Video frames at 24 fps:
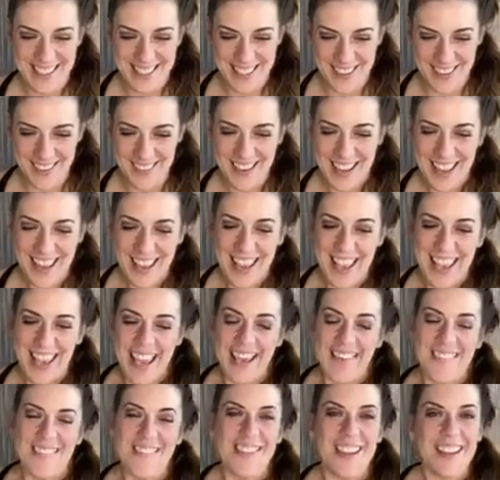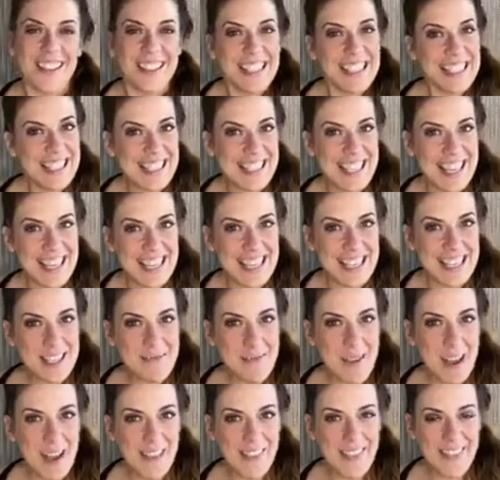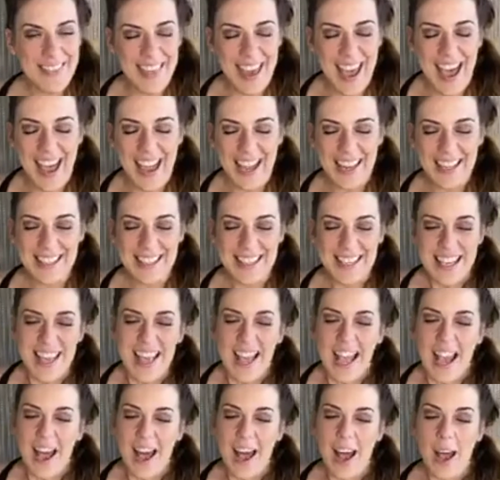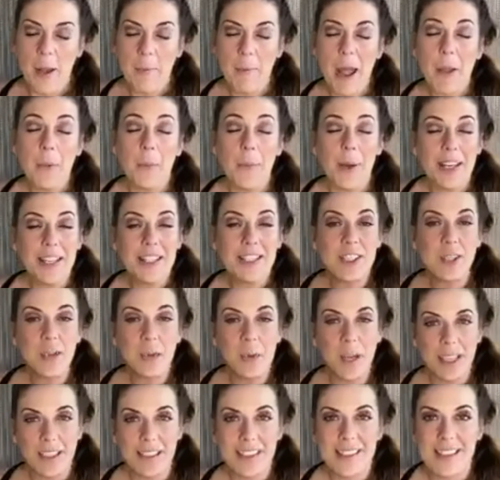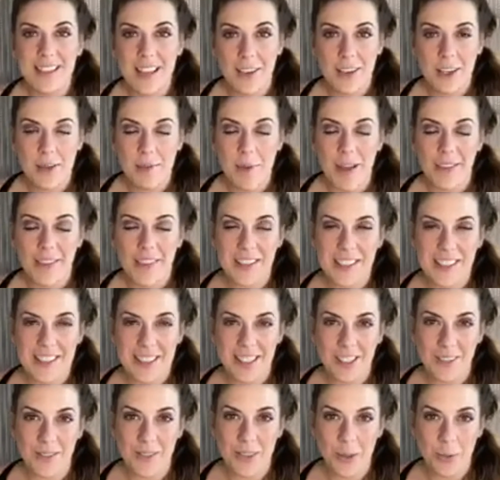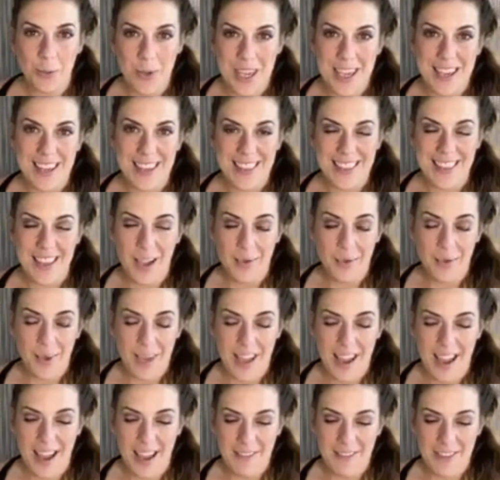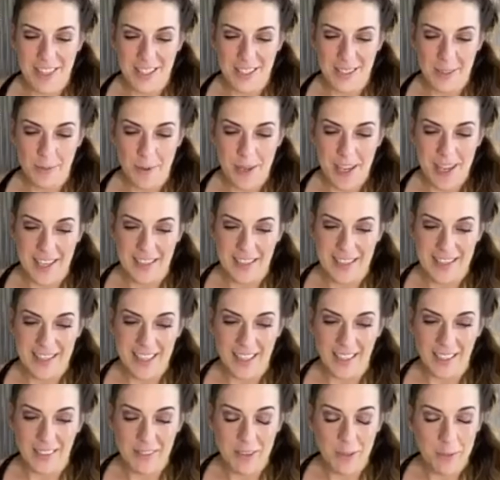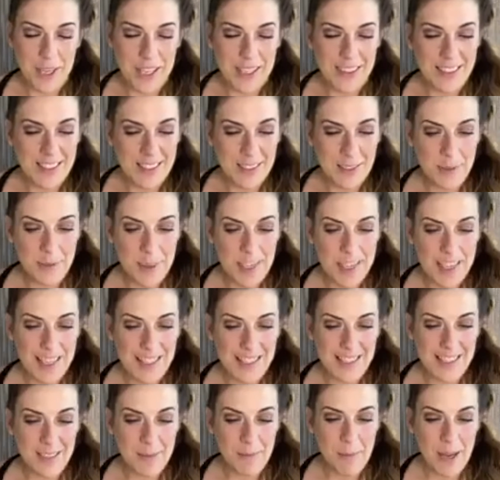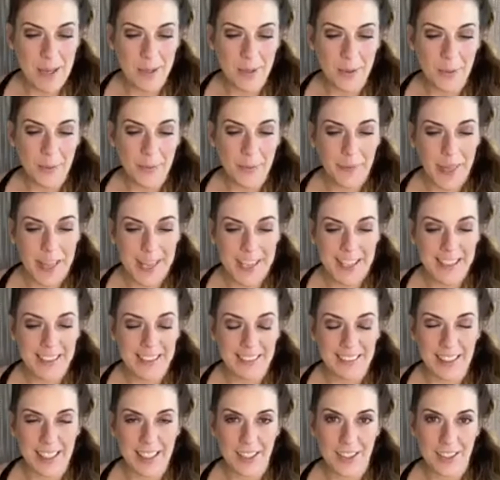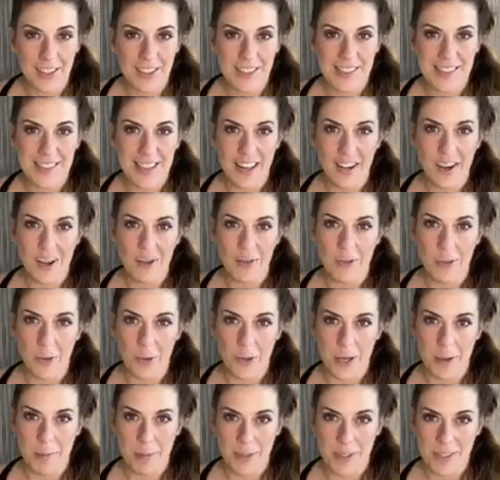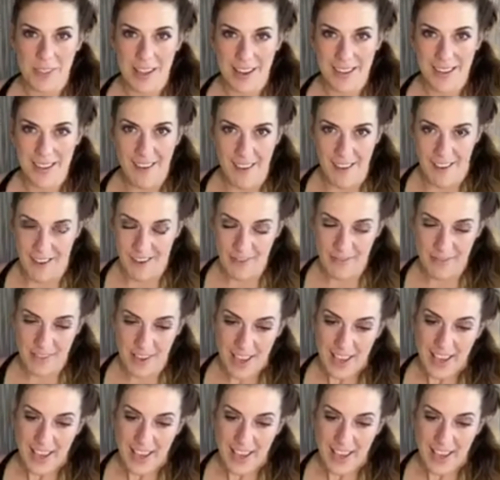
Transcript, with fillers: So very excited about that. Um, I wanted to quickly tell you about the deal of the week that we have this week. The deal of the week this week is the micro light glitters that are 40% off.